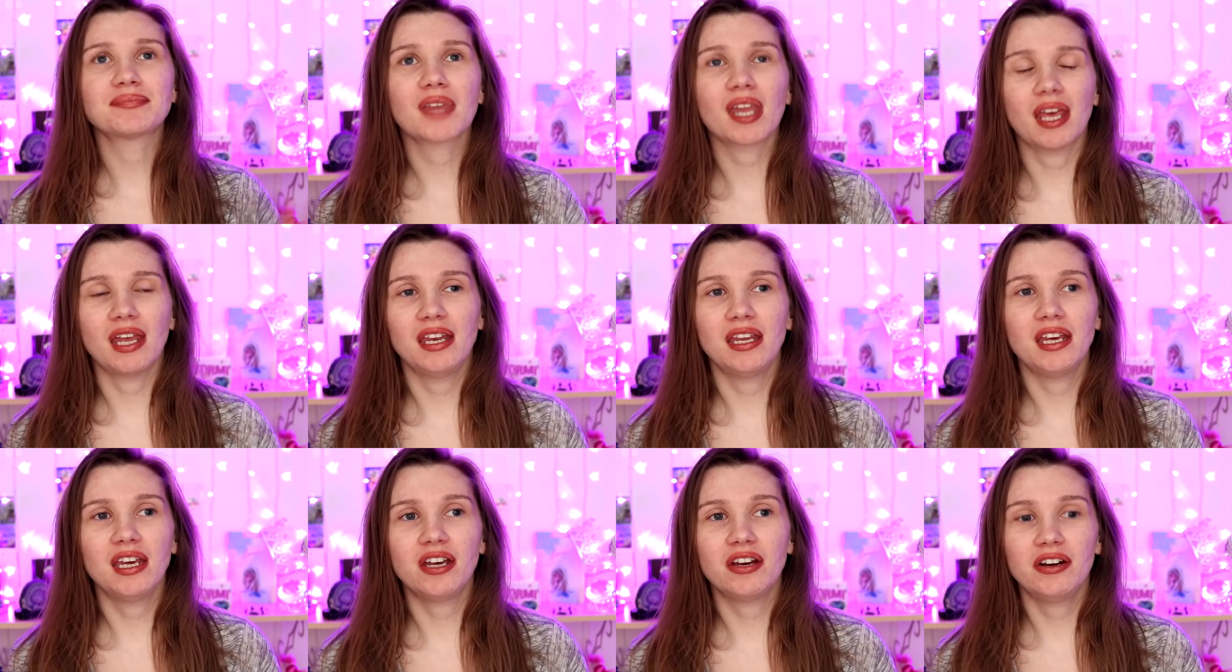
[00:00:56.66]

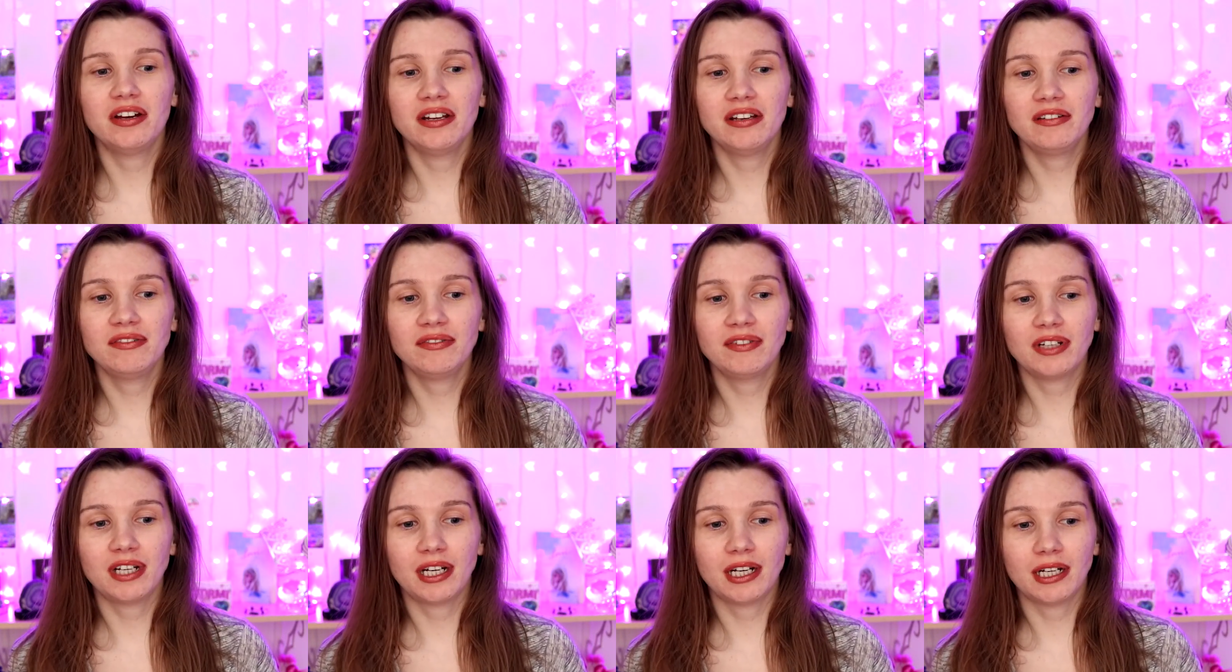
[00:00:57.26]
And he could
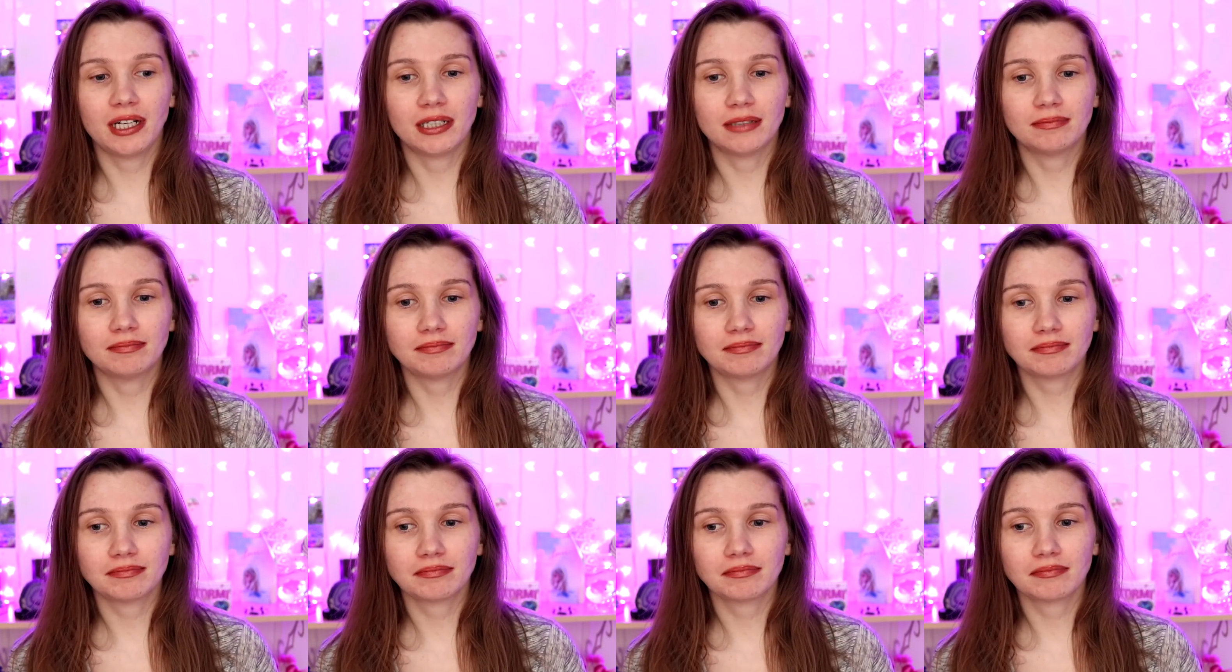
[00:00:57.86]
have
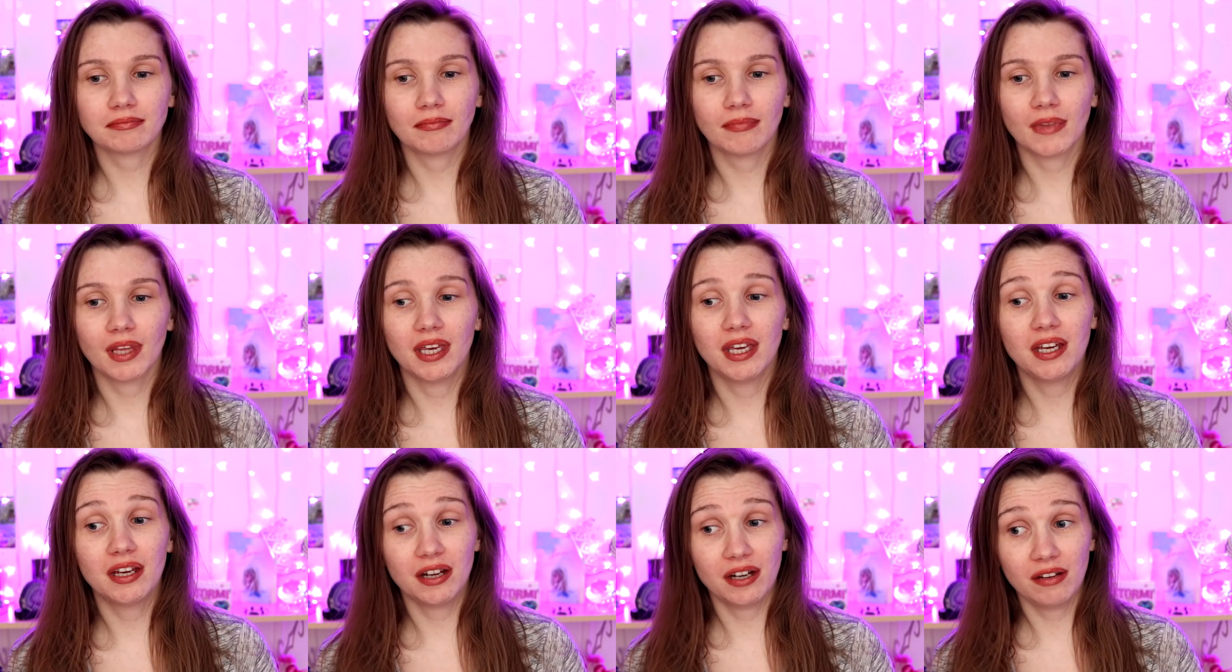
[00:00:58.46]

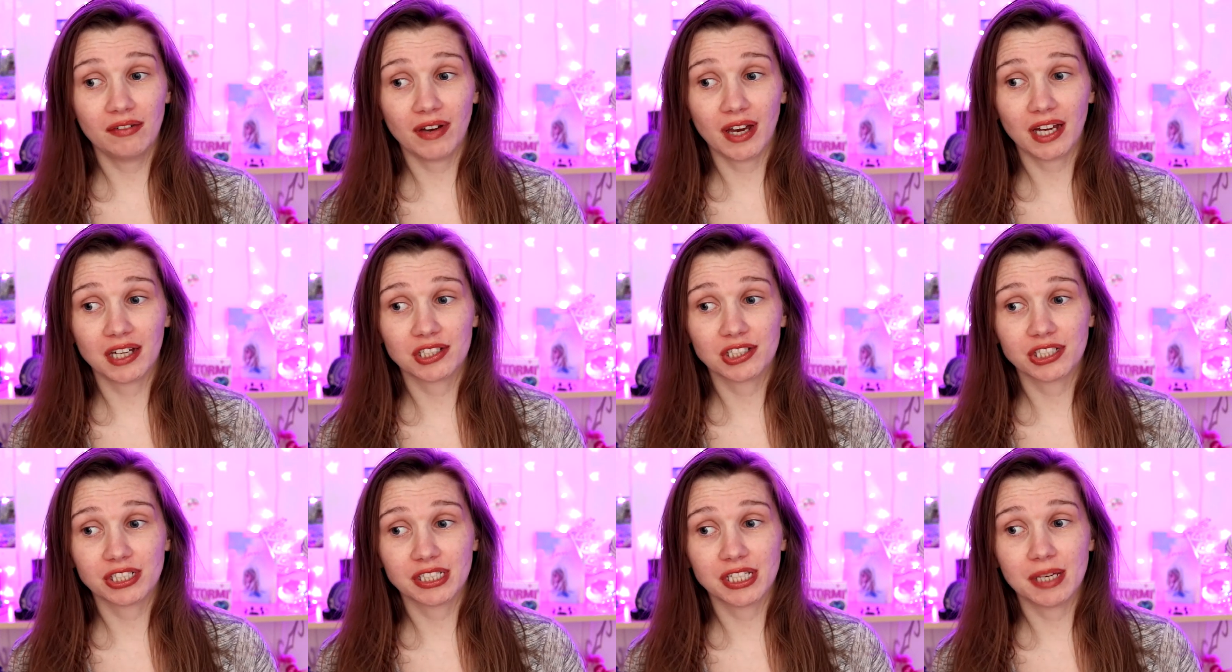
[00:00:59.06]

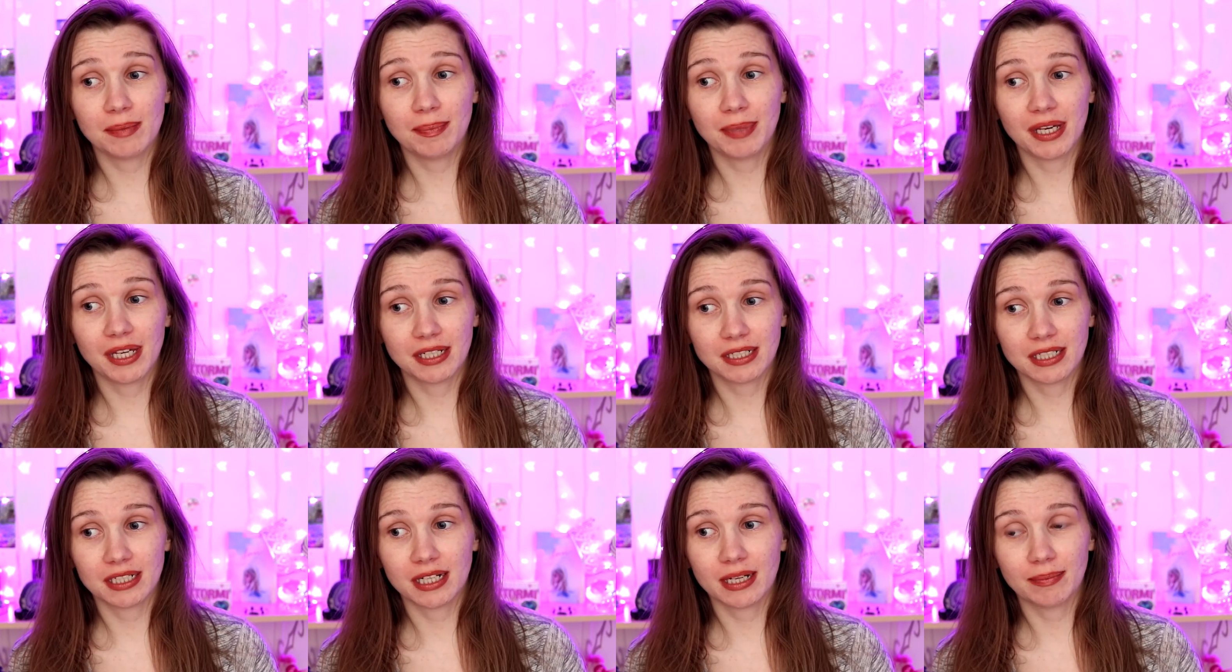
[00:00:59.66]
actually
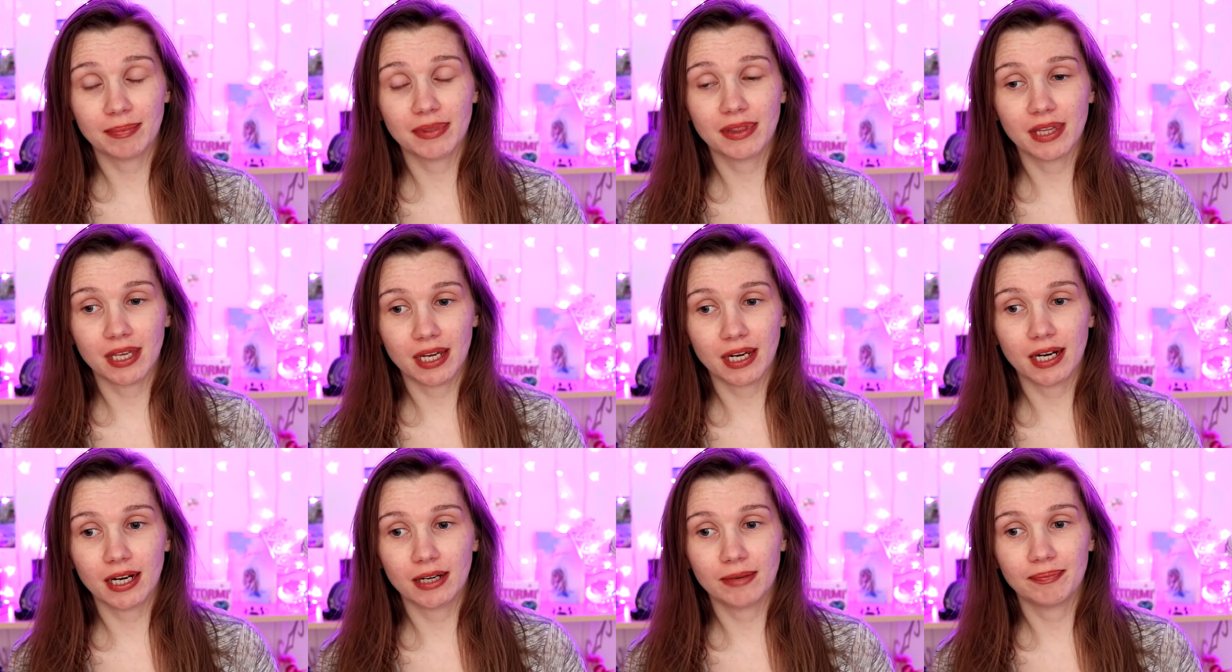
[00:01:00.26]
picked it up
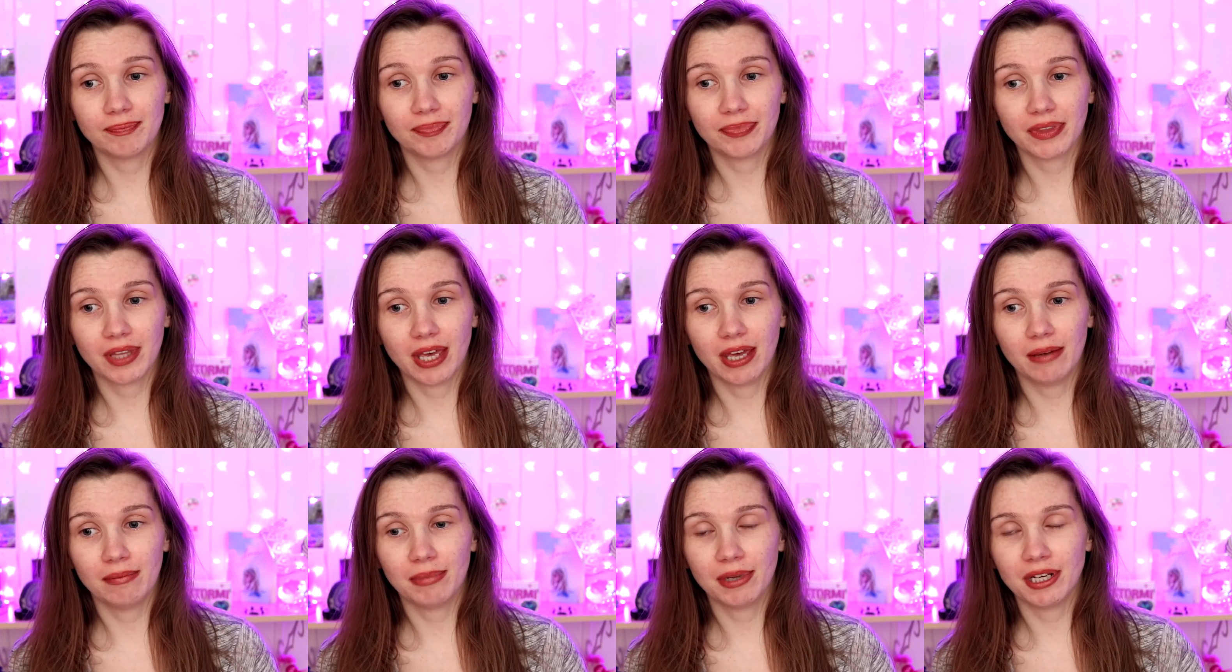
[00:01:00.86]
there
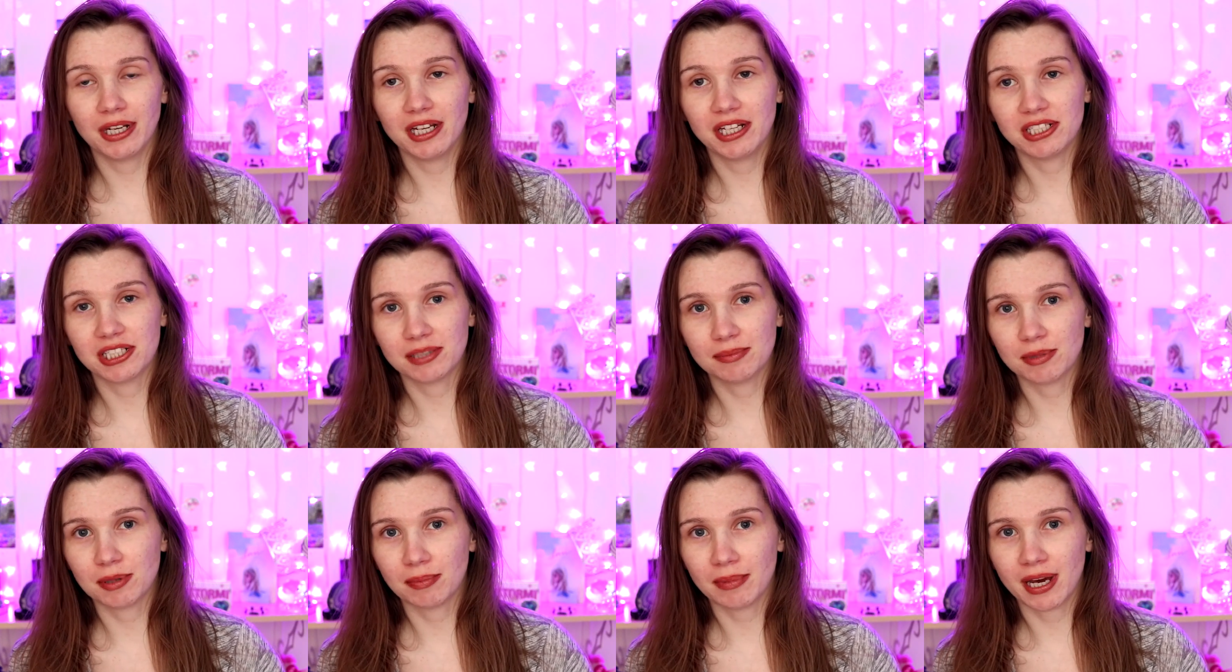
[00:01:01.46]
and been
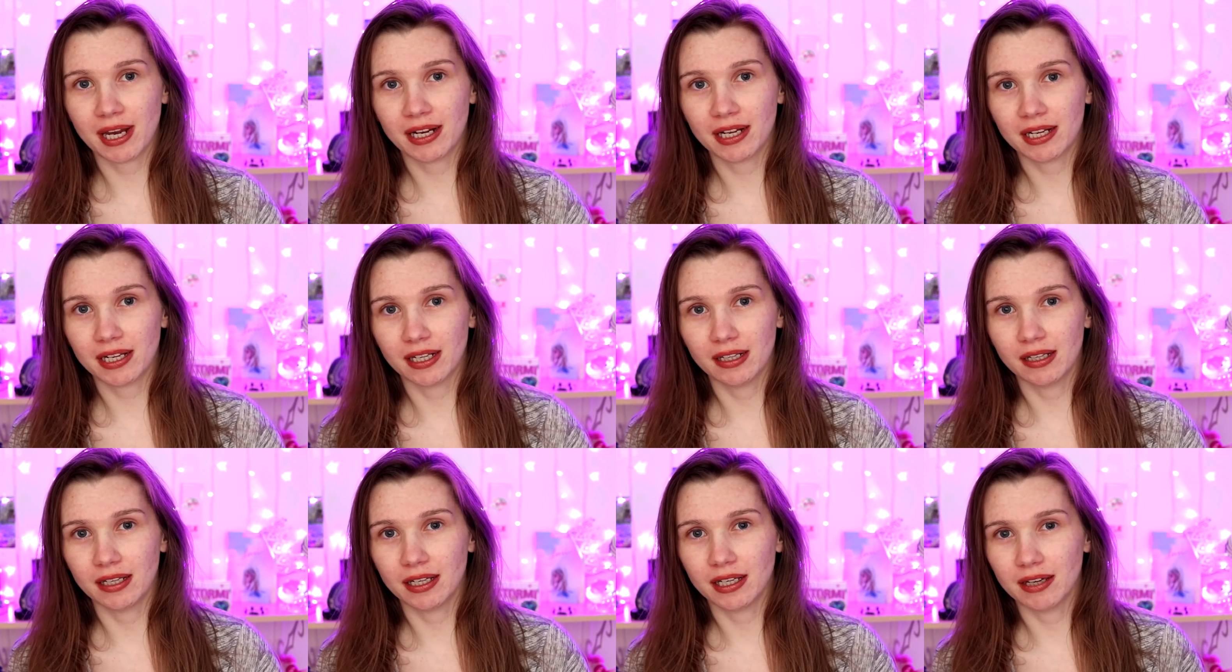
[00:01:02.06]
asymptomatic
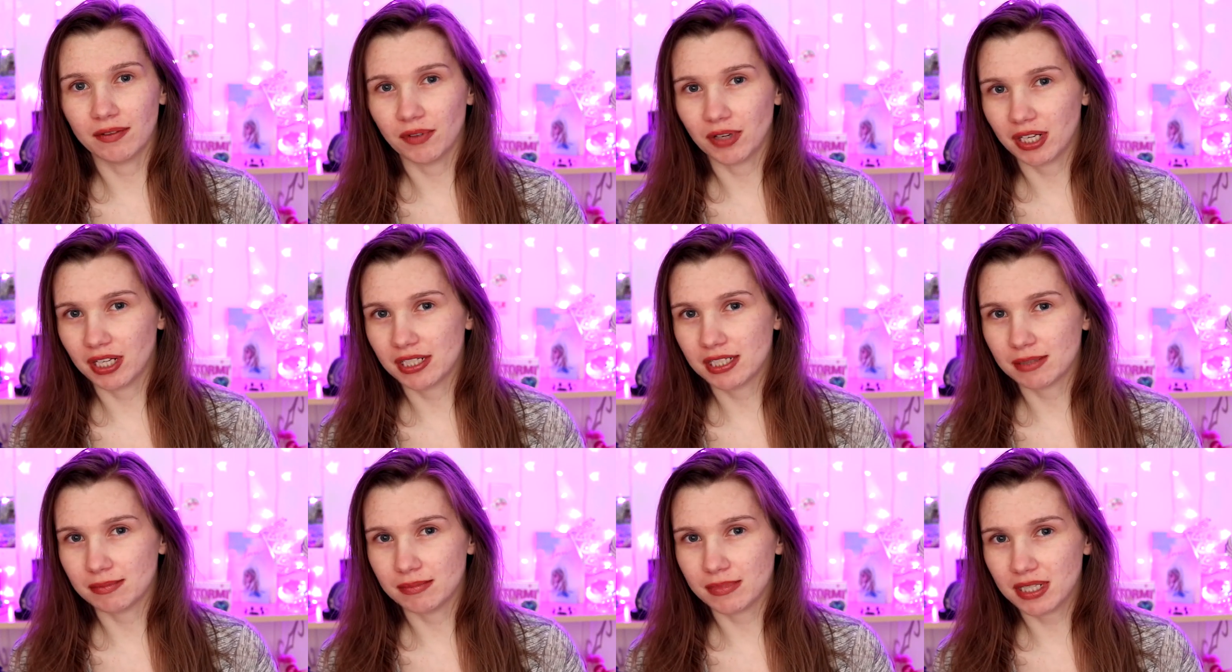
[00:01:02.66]
and then given
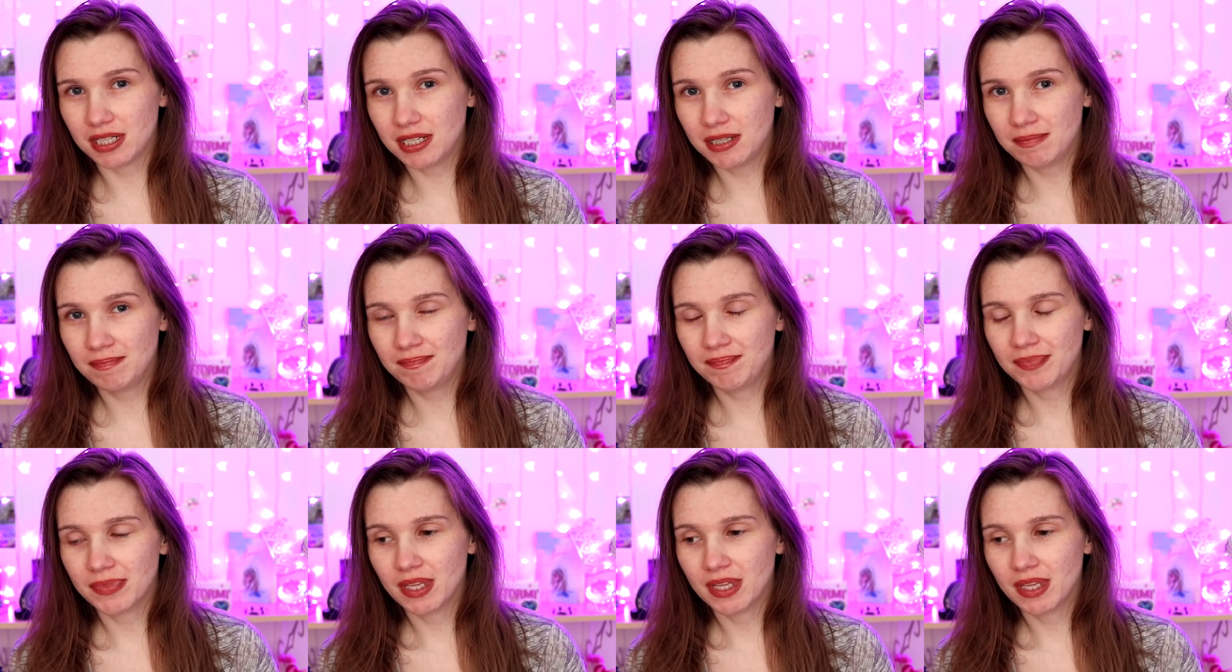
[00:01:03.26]
it to me.